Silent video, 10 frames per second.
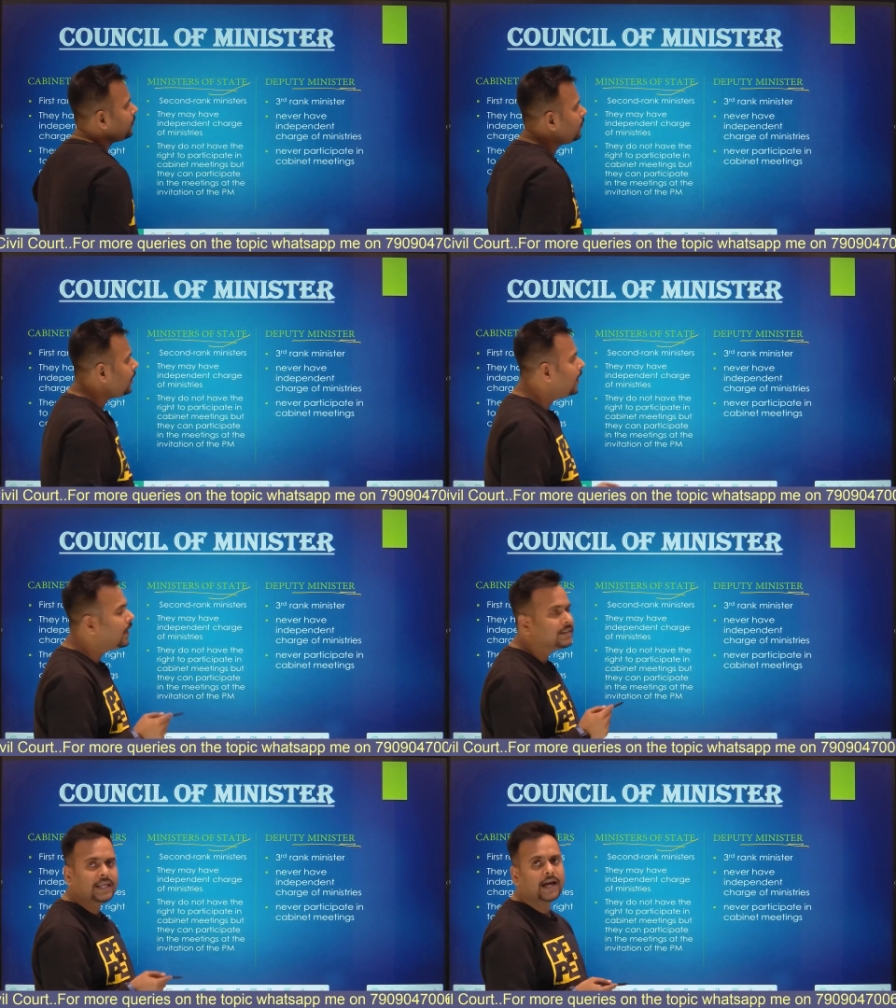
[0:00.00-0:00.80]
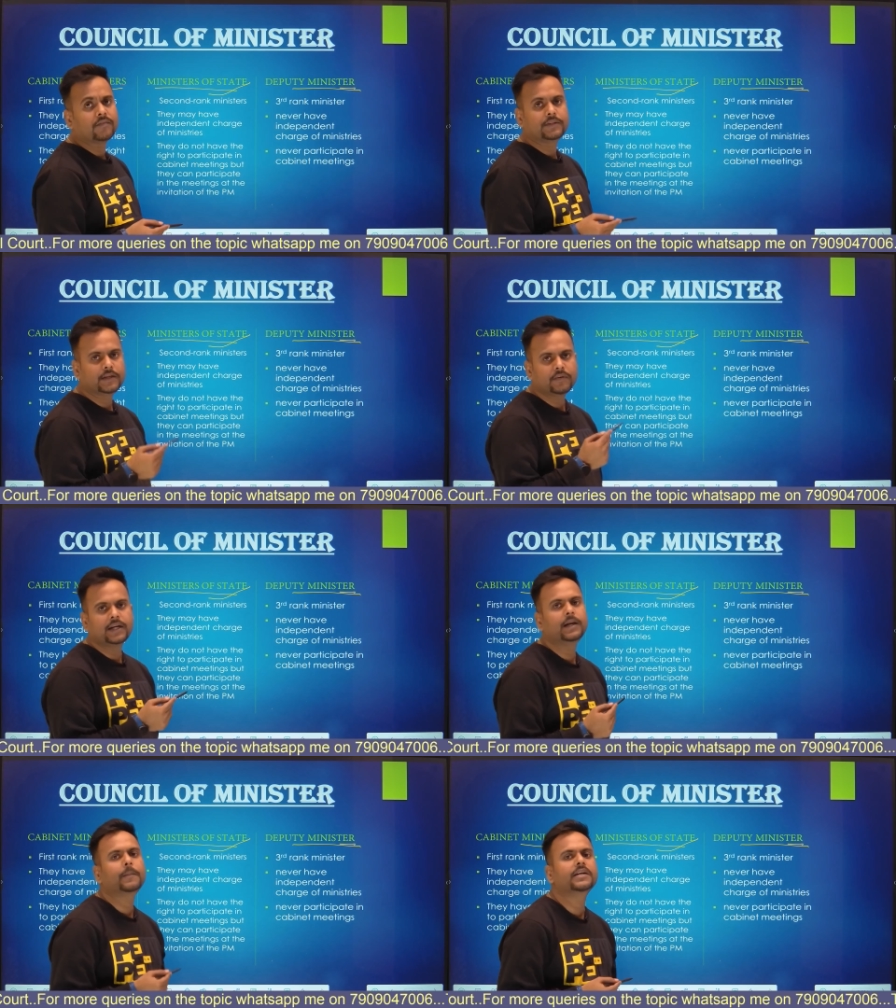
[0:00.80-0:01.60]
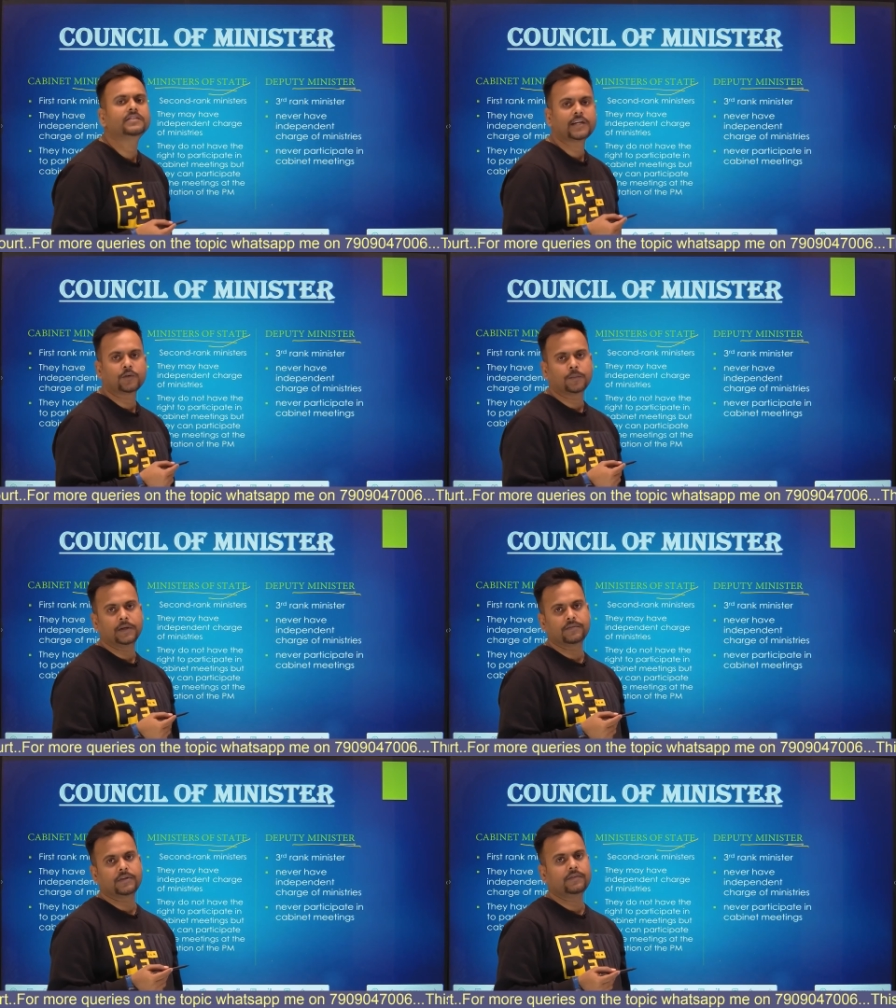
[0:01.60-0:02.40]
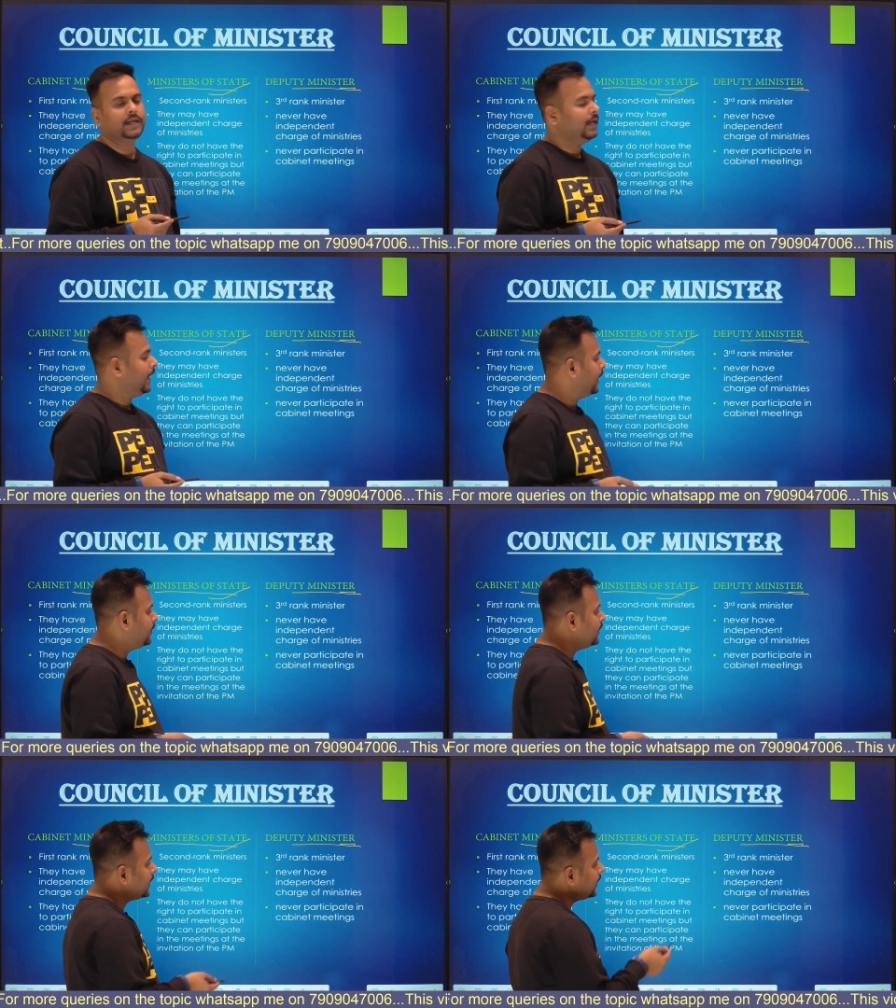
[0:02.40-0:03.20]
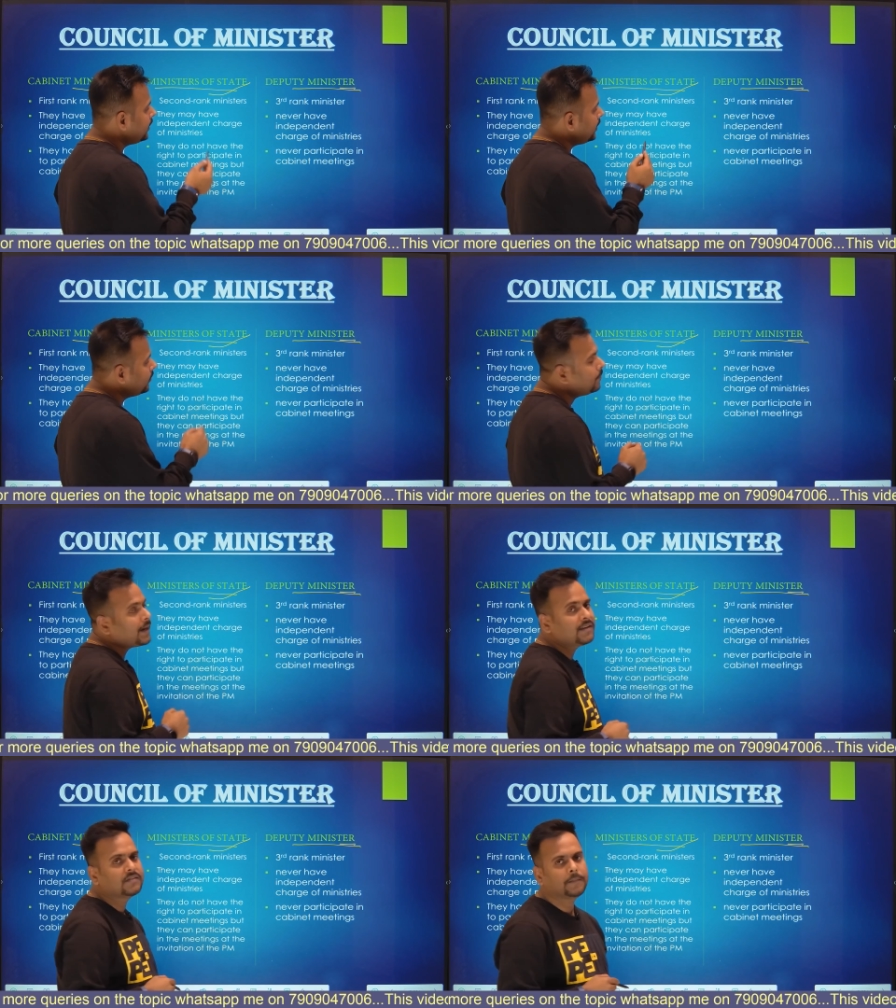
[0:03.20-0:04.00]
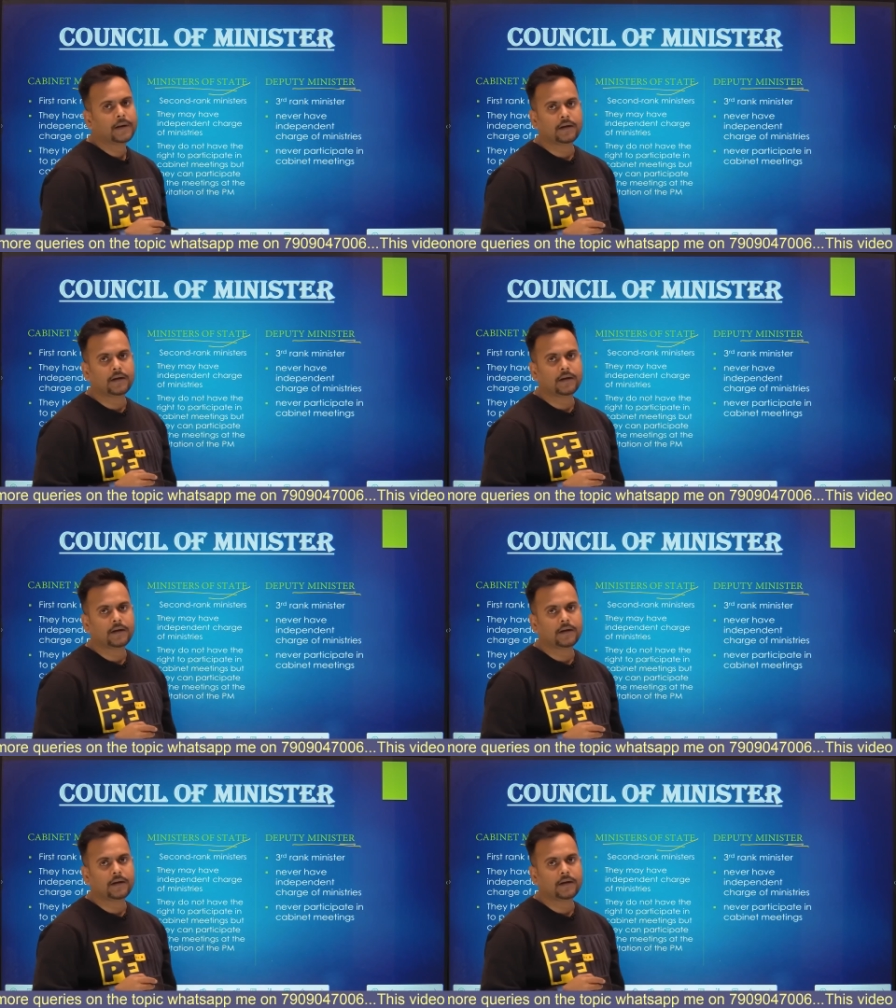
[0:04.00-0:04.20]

They have never independent charge of ministries and they can never participate